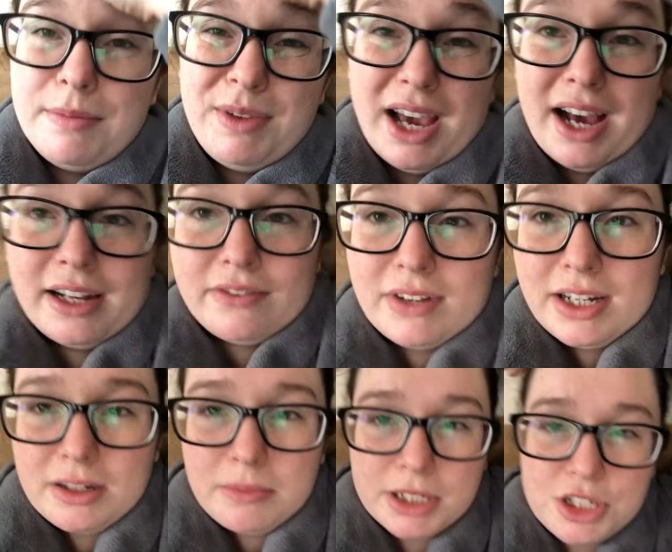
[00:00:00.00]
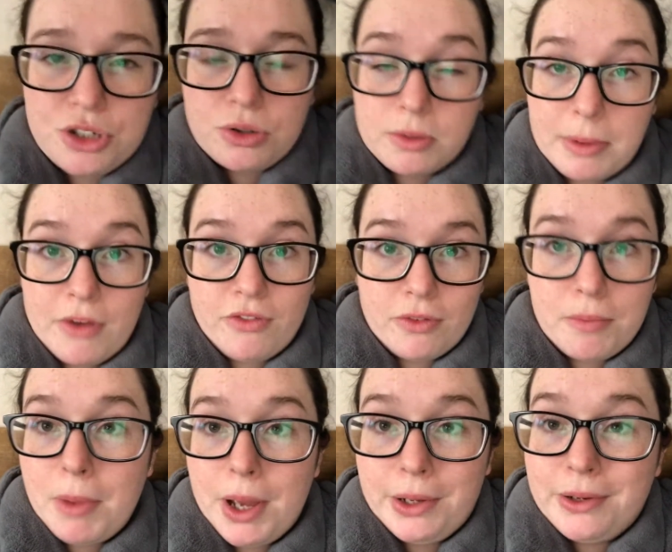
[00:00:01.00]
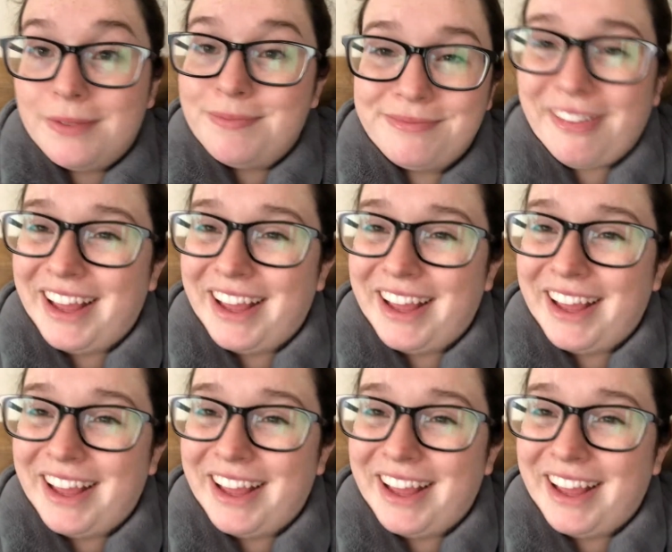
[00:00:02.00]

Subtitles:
Yeah, I didn't really do much at all about from moan